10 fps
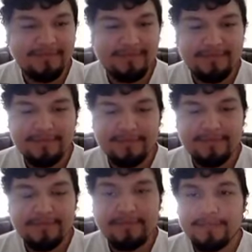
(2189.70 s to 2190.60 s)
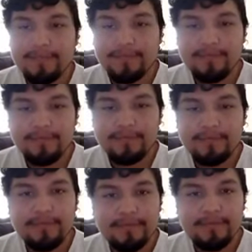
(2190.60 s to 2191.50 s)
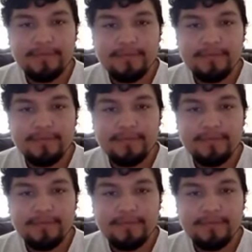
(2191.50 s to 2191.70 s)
(silent)